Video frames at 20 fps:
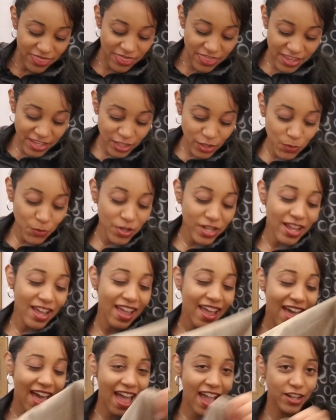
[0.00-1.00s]
This one I
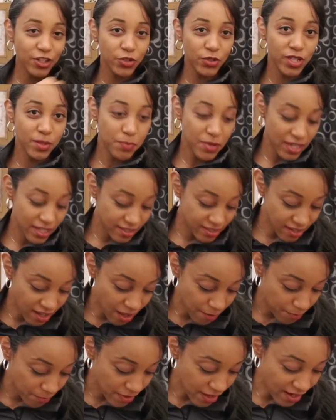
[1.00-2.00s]
actually picked
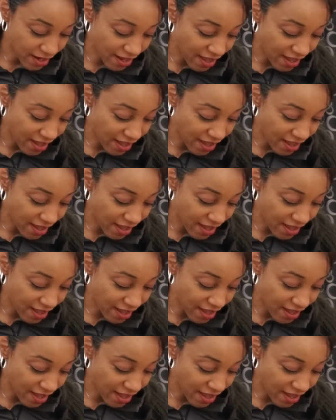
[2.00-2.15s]
up, and I